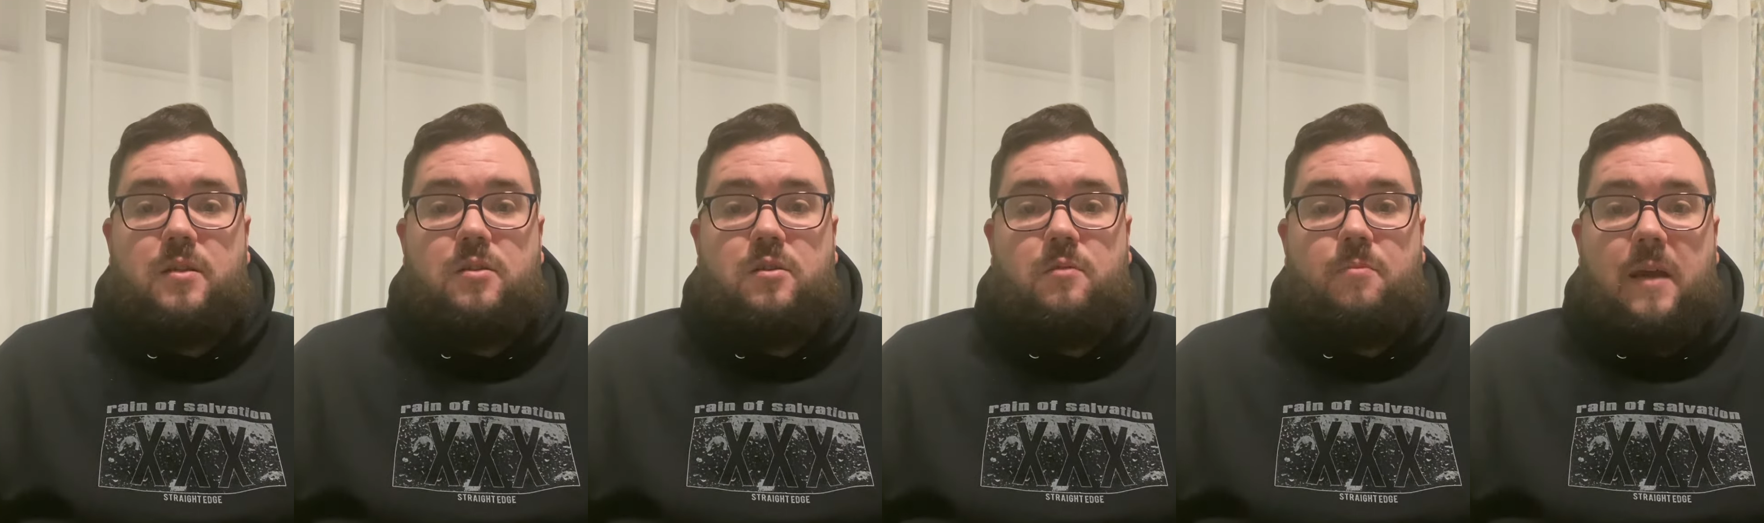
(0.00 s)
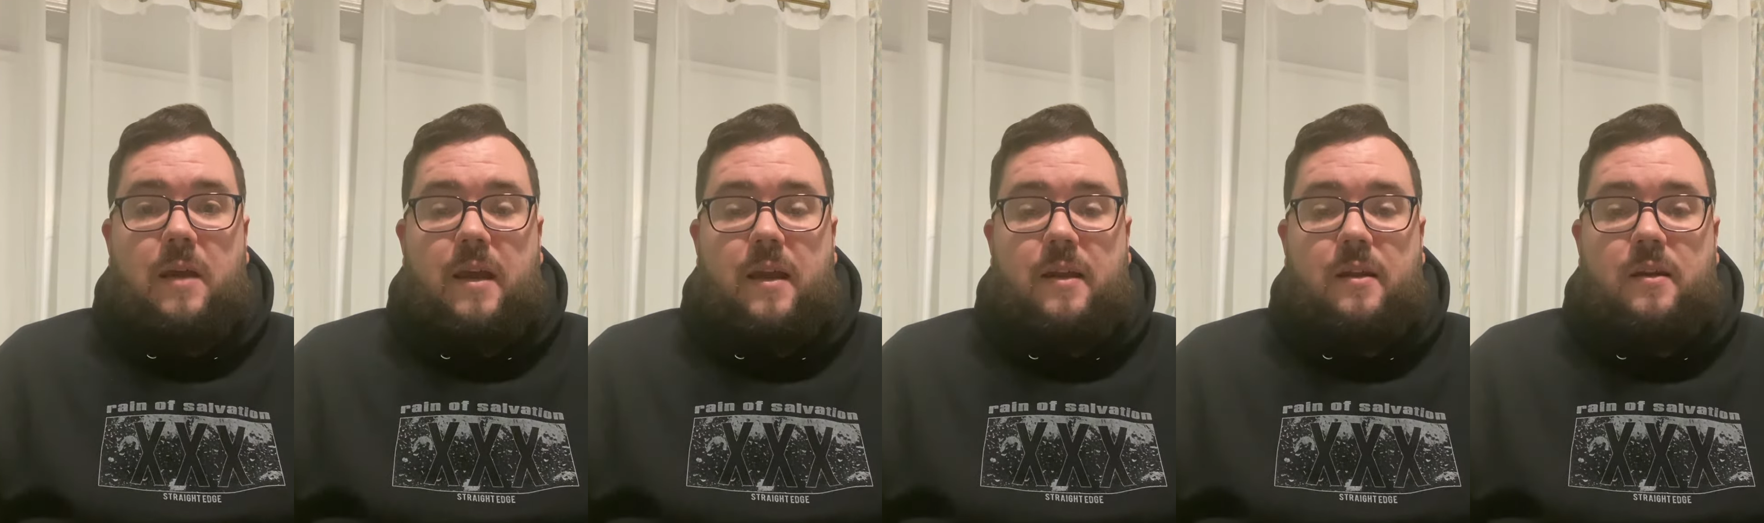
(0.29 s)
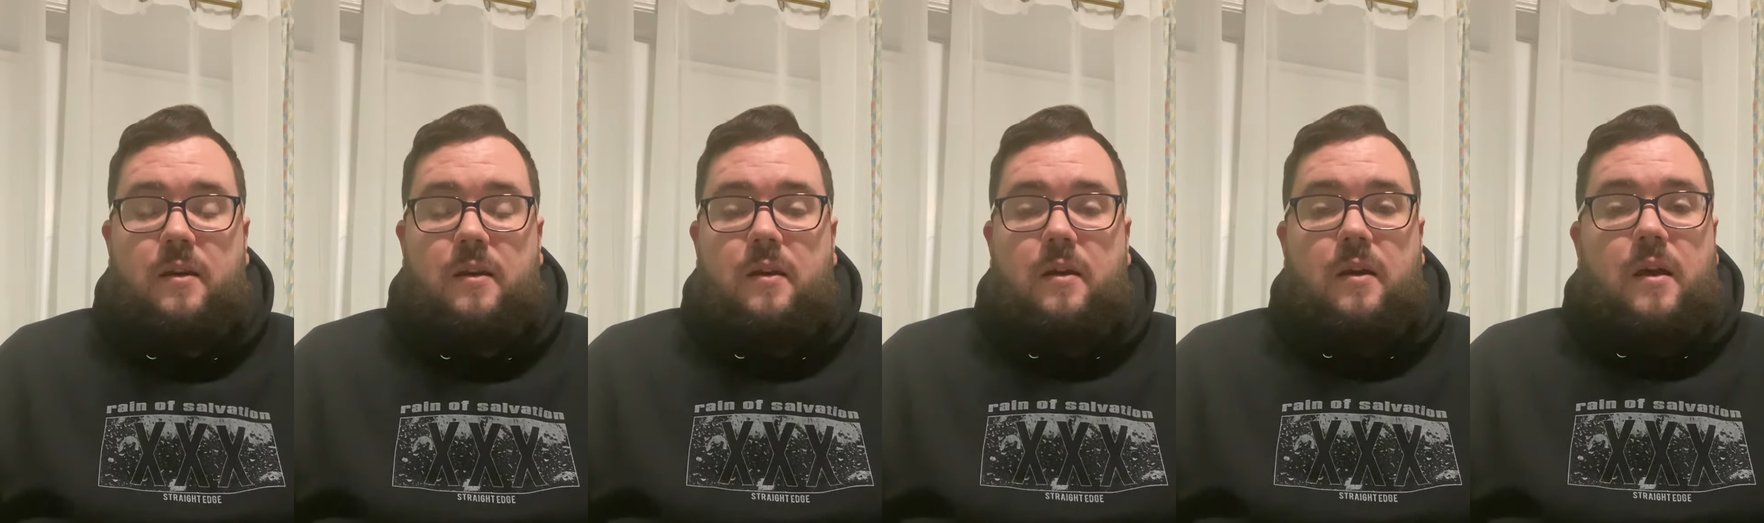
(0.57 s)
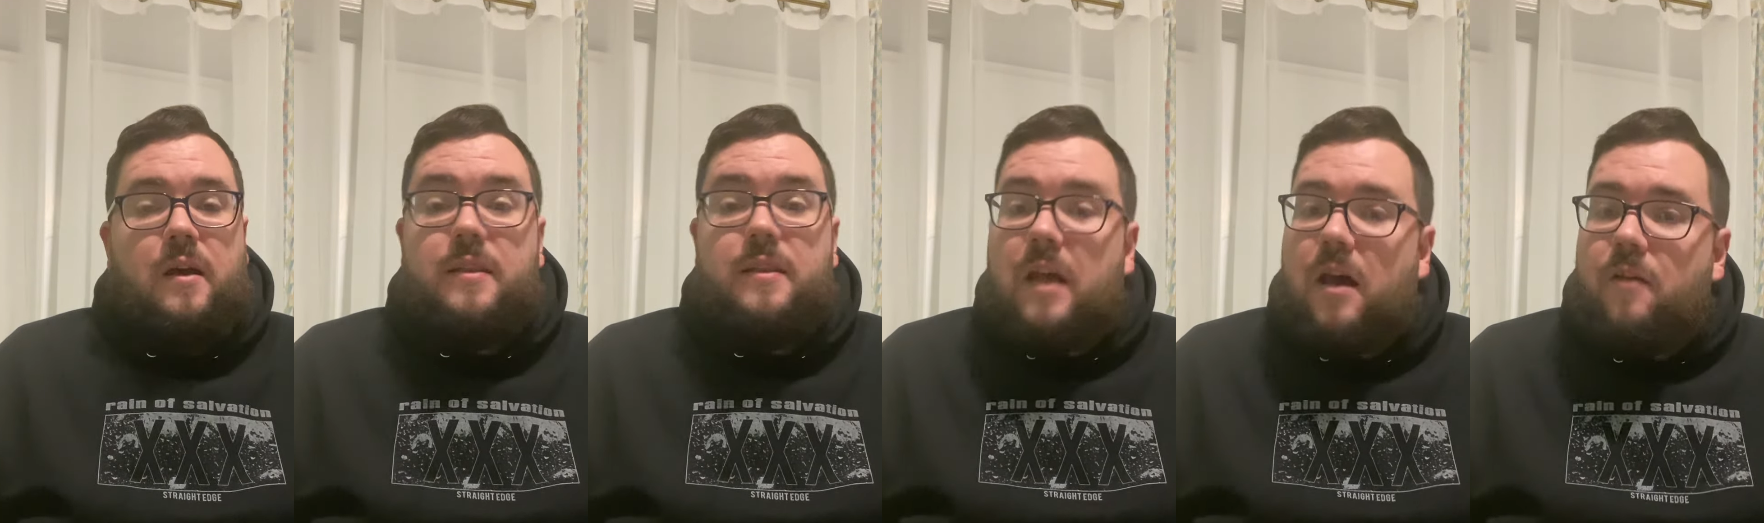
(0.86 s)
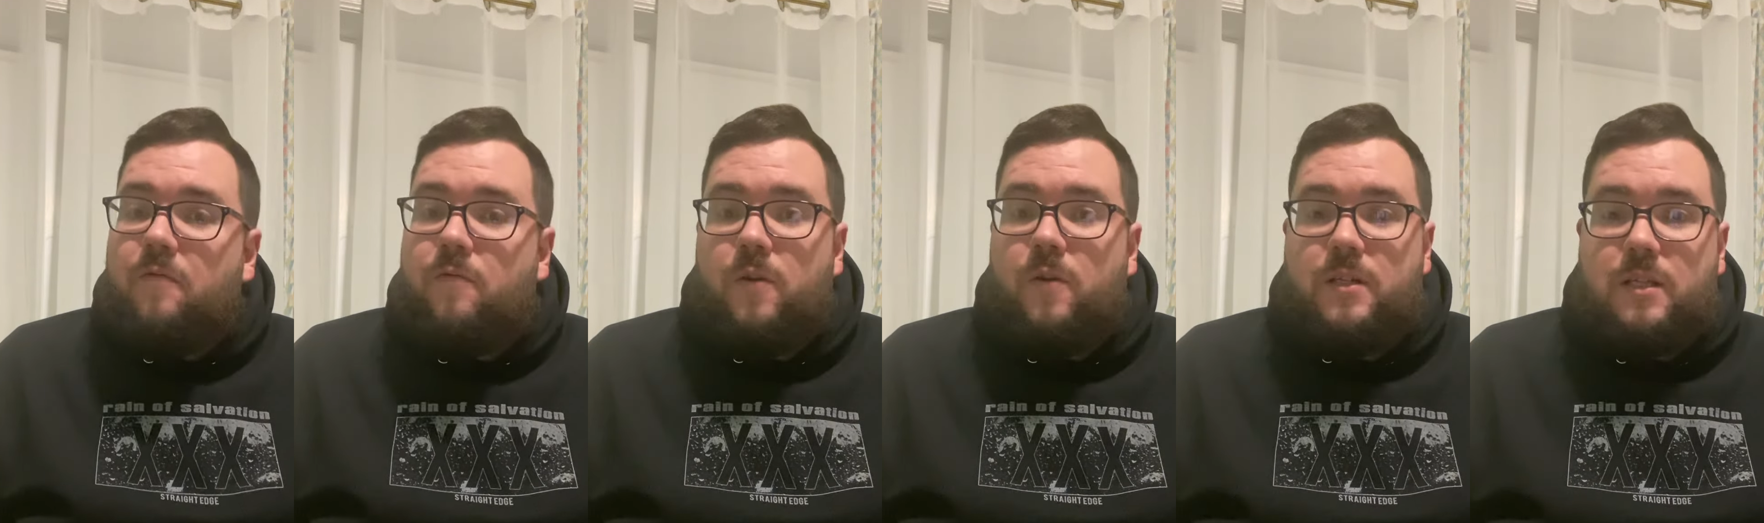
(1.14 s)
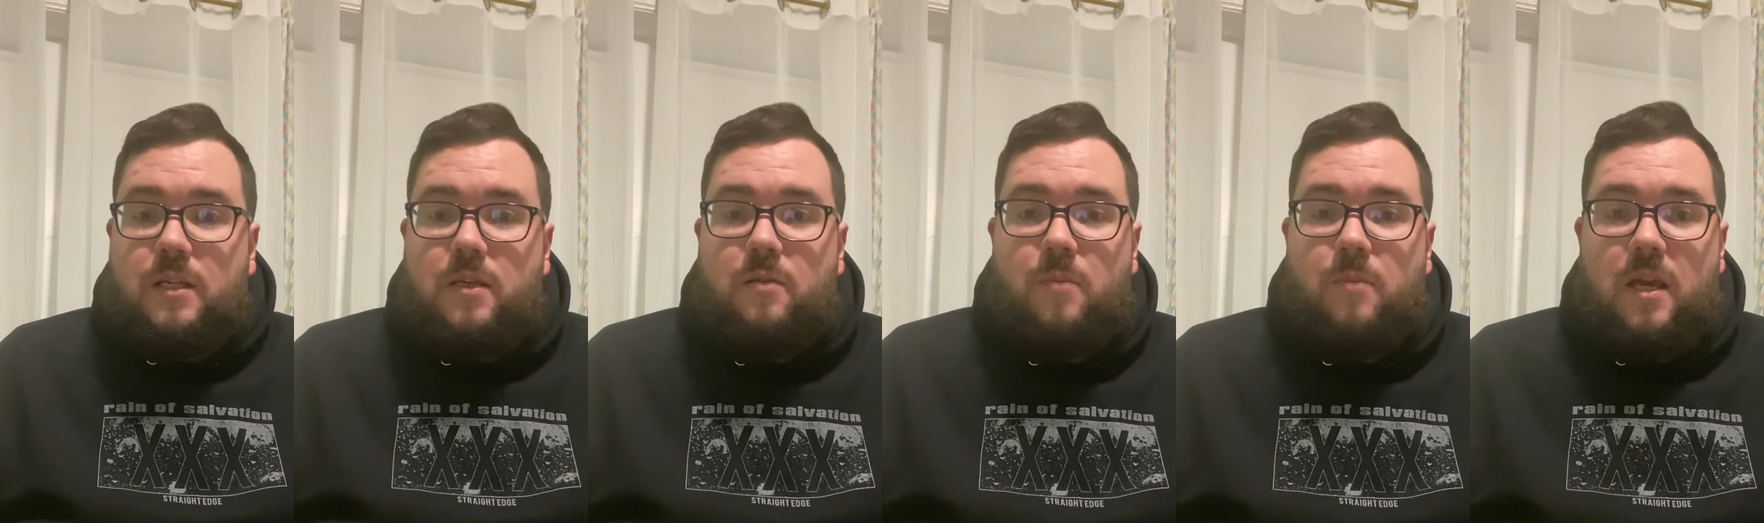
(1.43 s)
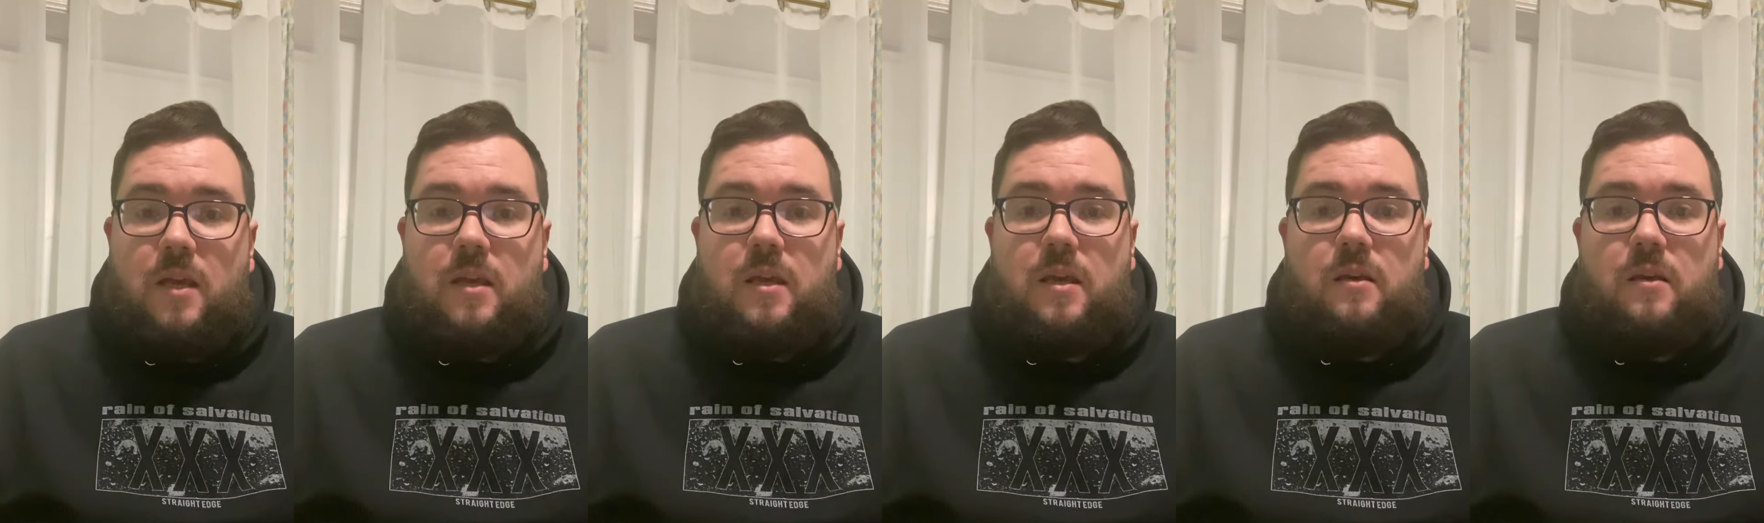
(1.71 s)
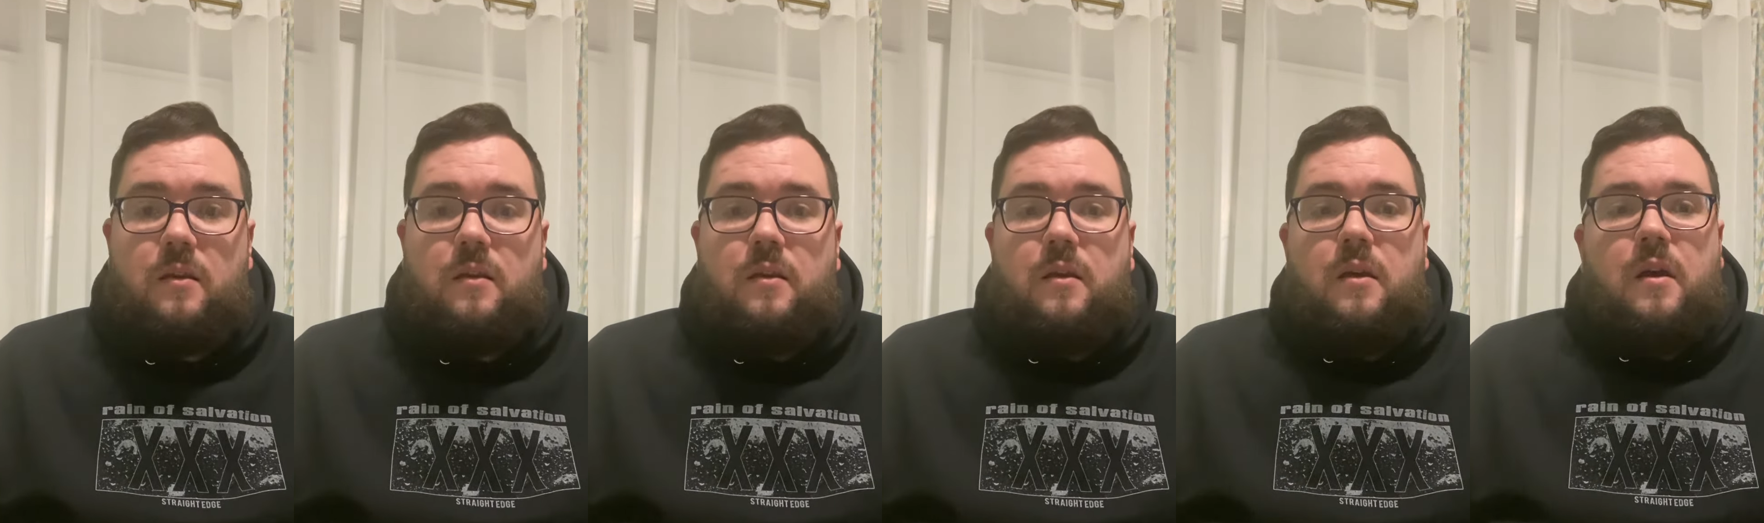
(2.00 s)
Japan. Not for tea making.